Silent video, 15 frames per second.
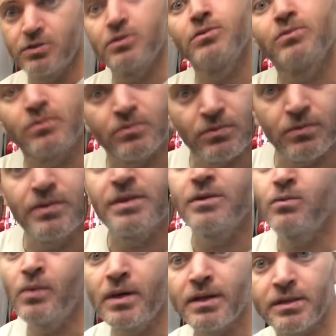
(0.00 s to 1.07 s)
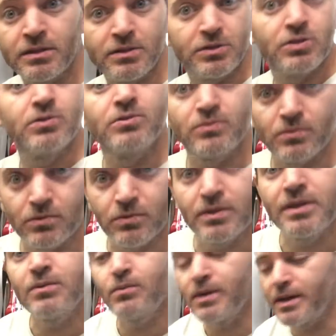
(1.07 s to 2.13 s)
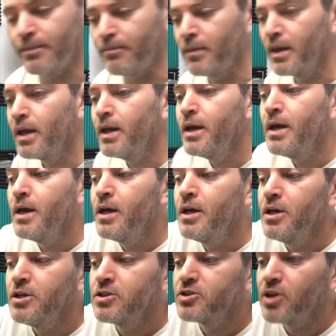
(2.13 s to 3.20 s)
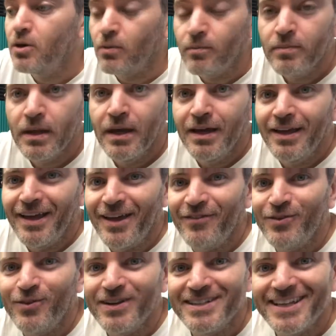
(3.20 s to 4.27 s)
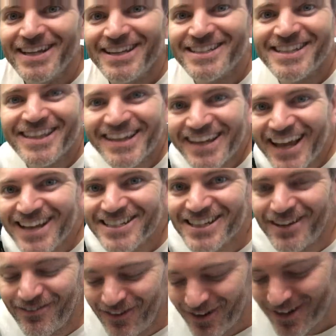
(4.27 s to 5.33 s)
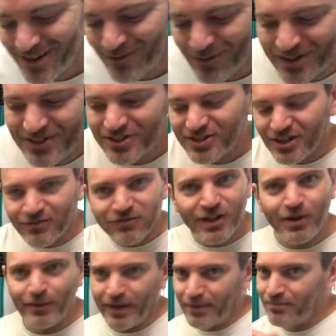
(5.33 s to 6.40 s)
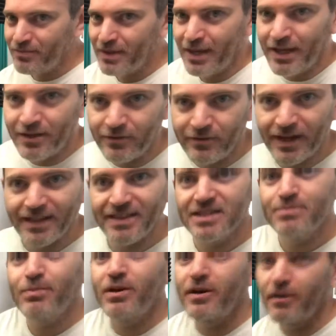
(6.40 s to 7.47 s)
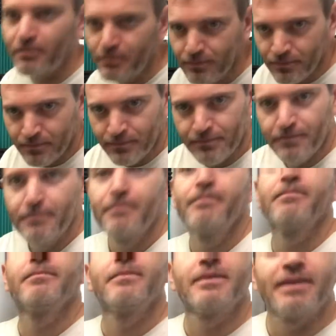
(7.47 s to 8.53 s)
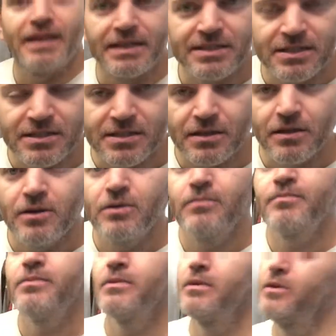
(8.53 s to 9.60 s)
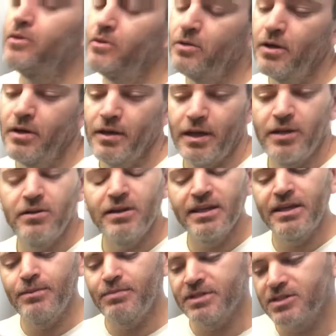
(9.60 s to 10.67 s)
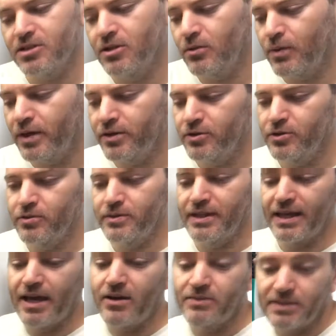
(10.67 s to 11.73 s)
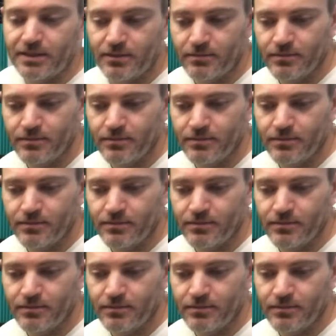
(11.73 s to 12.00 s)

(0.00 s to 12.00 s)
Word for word: two, three, one, two, three, one. So, if you want to take it to the next level, once you start flowing, you've got this part nice and slow. you can keep it slow while you're doing the counting.